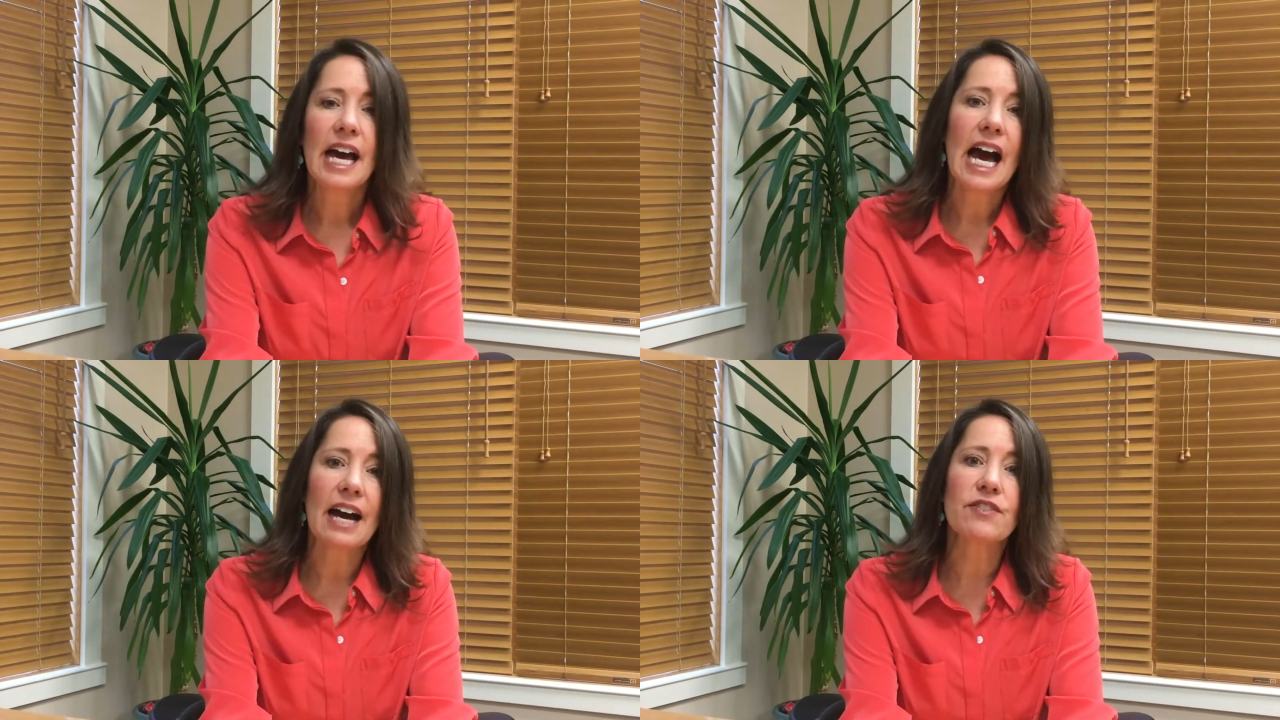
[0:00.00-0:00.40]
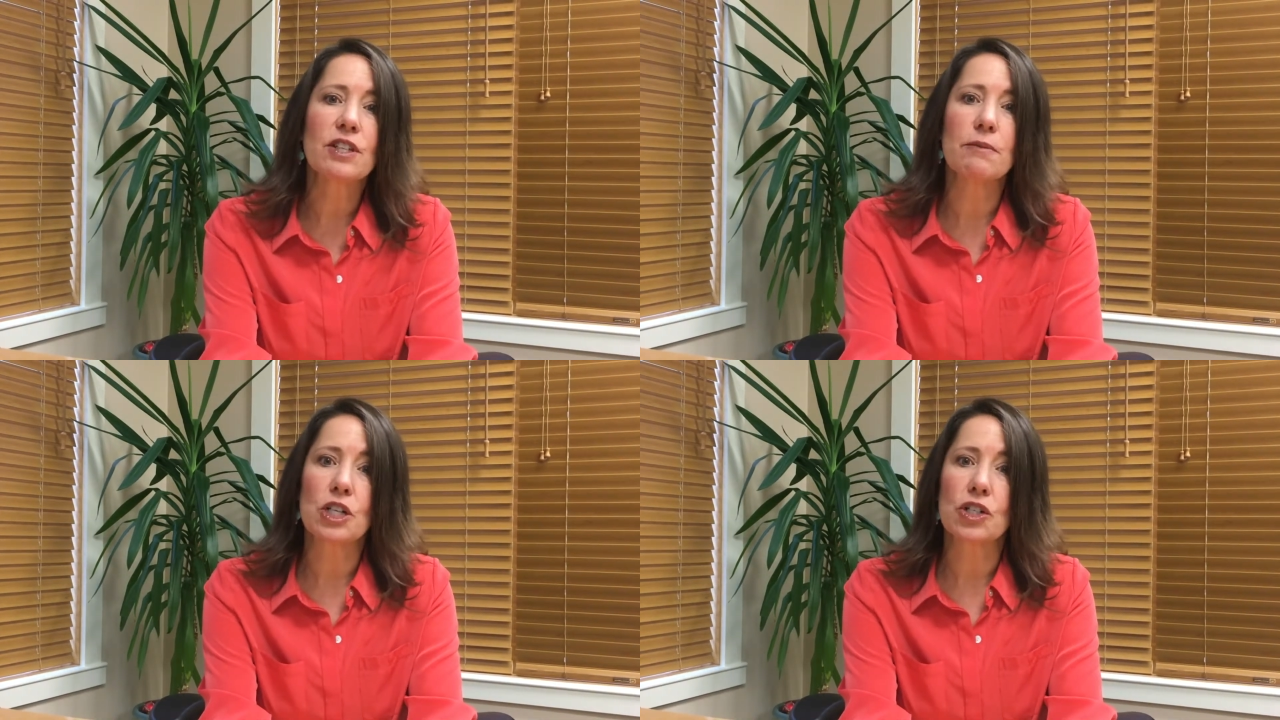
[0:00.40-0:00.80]
have
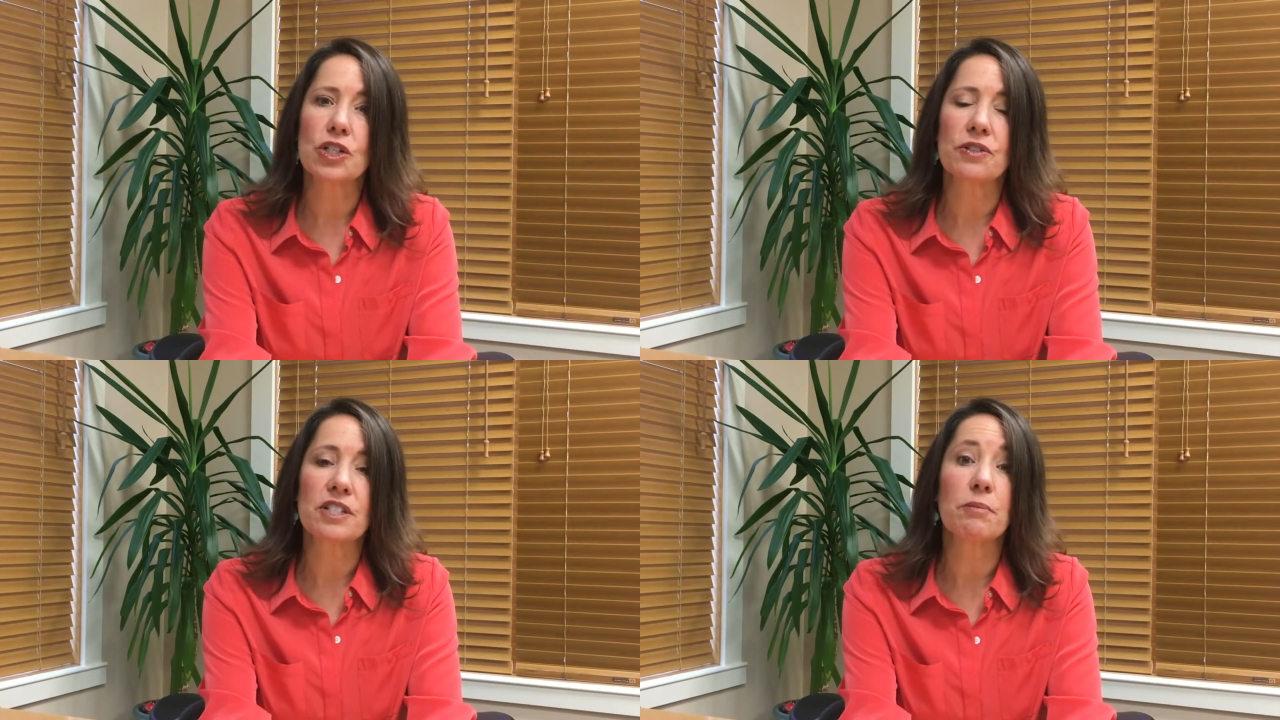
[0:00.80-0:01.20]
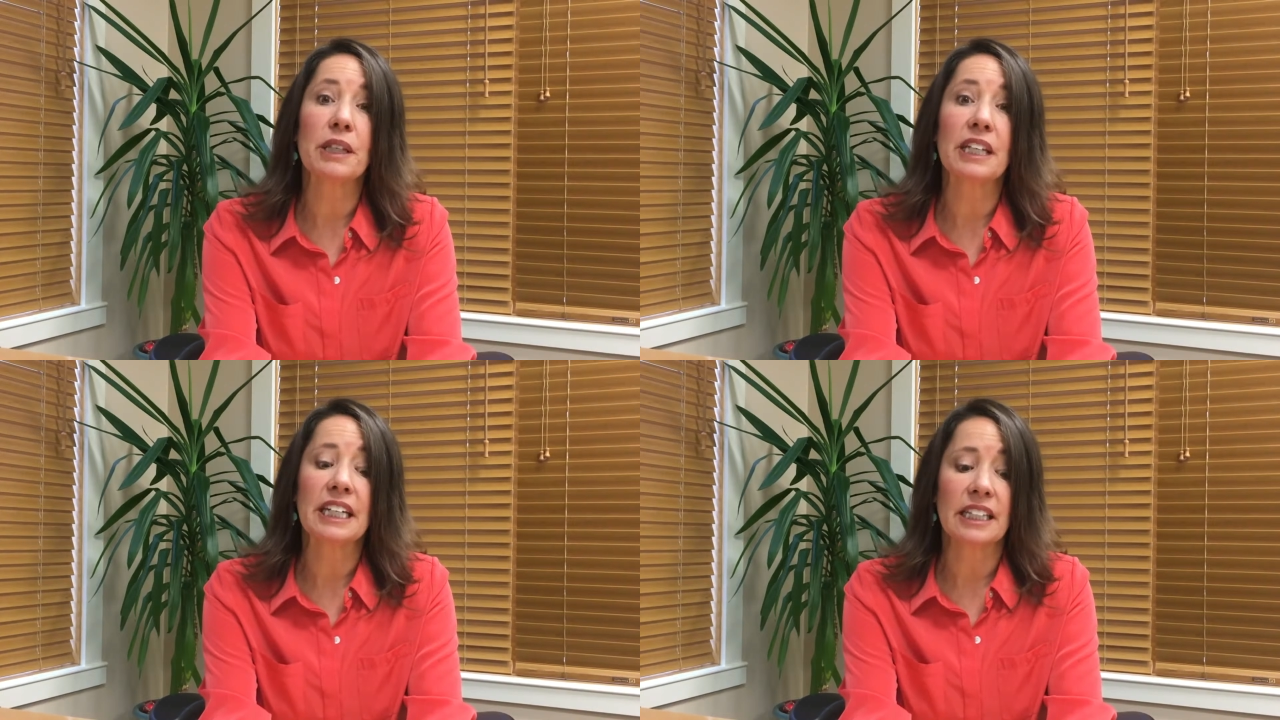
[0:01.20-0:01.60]
some additional
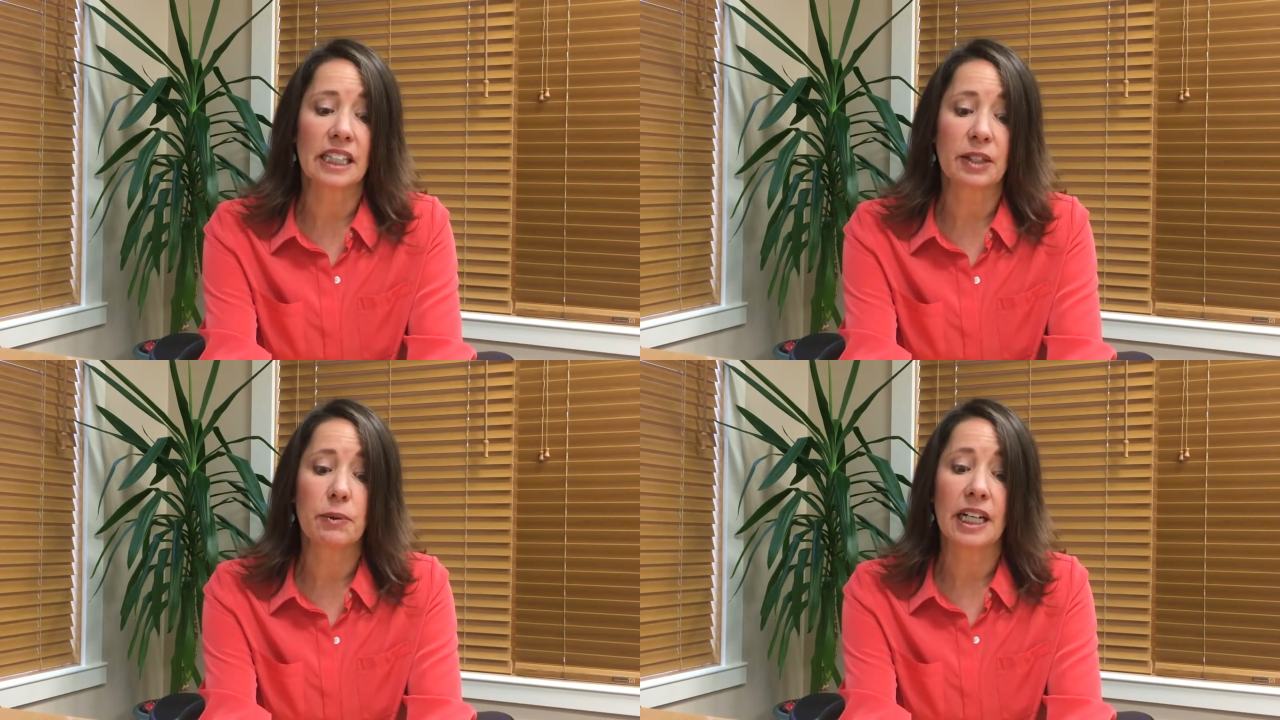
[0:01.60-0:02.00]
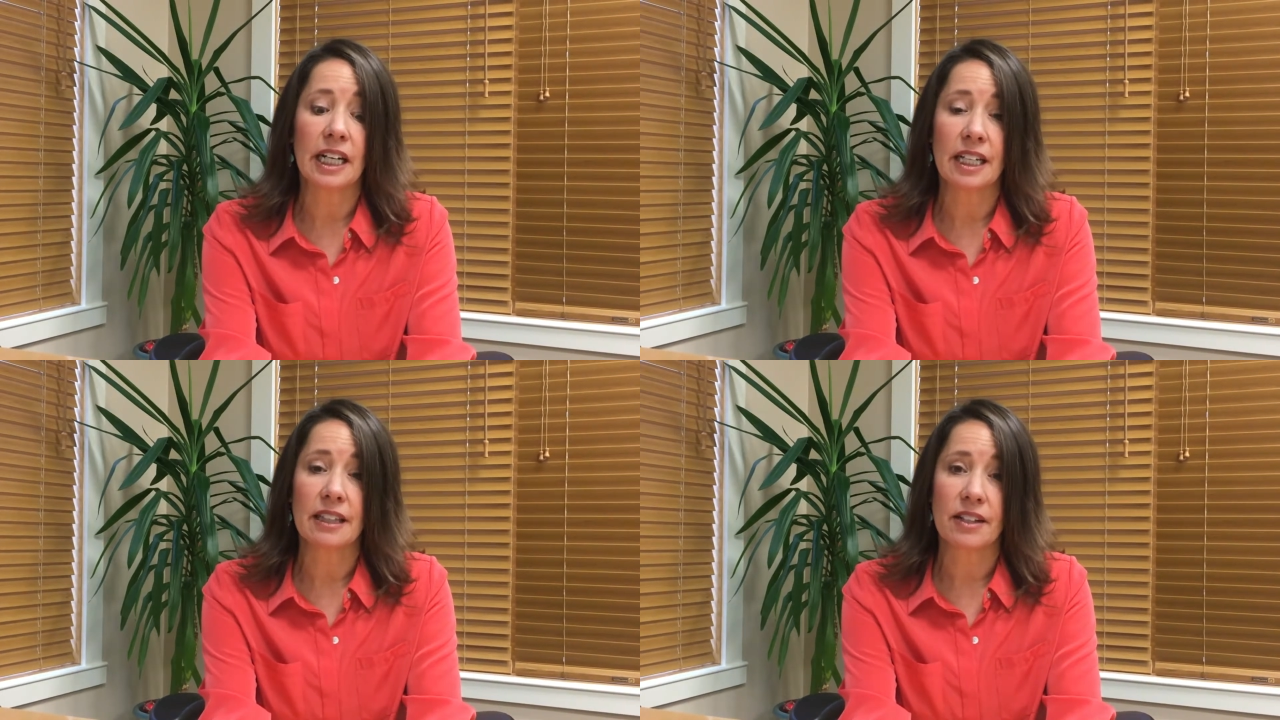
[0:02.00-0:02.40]
stability and
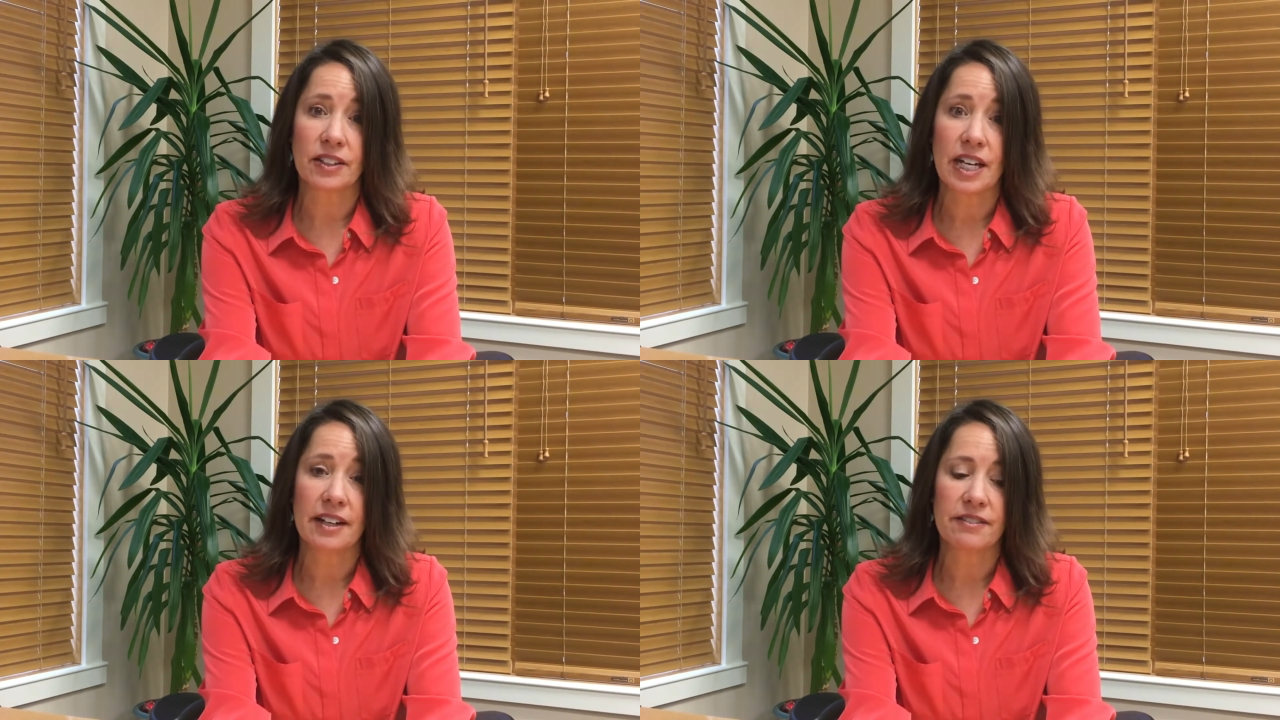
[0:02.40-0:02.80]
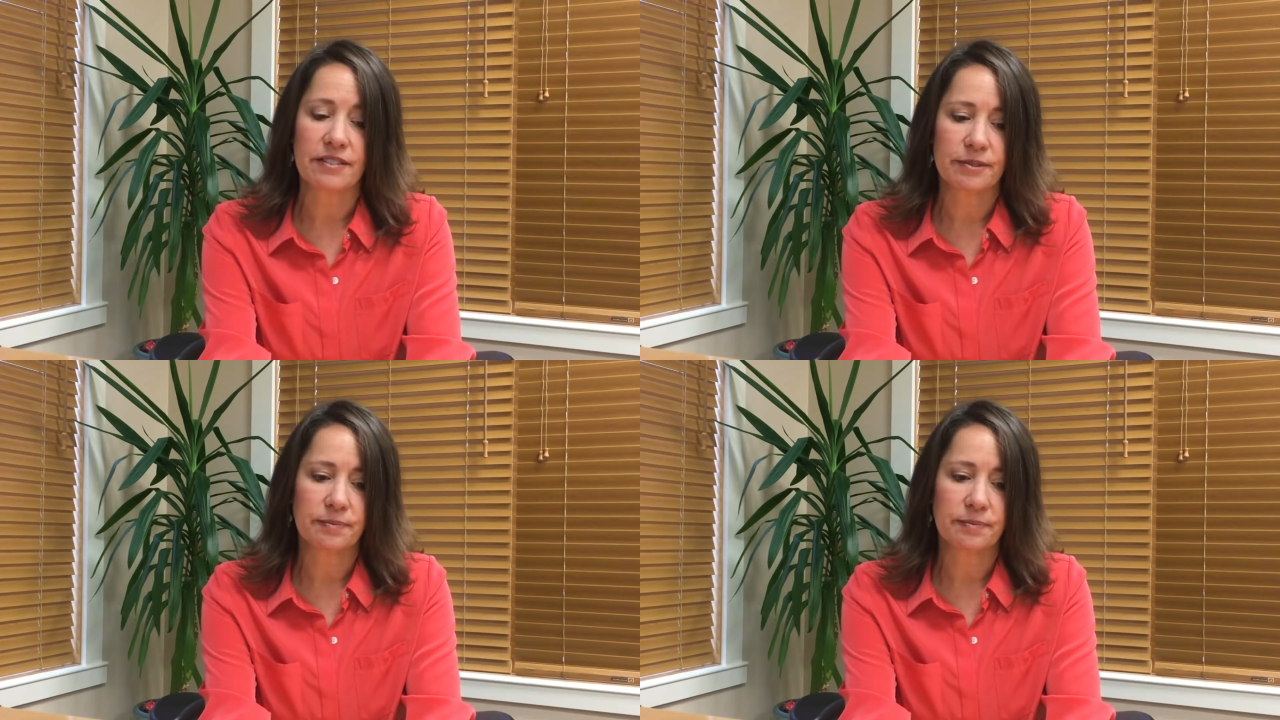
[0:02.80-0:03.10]
liquidity in their life.